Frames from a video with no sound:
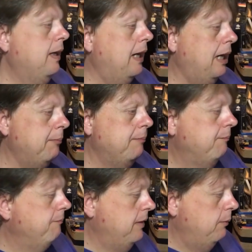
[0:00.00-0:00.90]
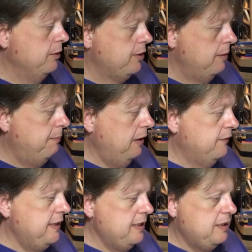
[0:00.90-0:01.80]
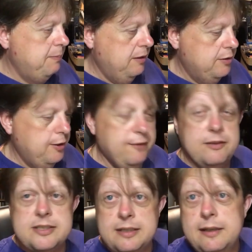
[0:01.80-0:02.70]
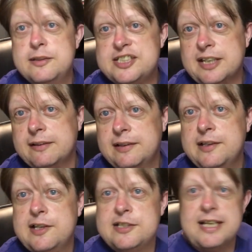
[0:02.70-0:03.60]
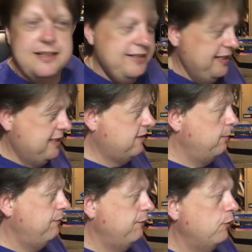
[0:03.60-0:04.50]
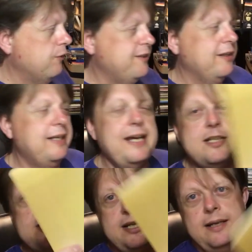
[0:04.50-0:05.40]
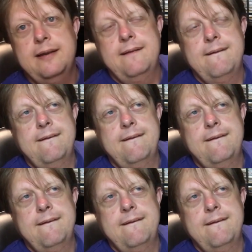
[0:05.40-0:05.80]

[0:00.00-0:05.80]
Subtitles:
I won't show you both discs, but I'll show you the second disc with the fourth side etching.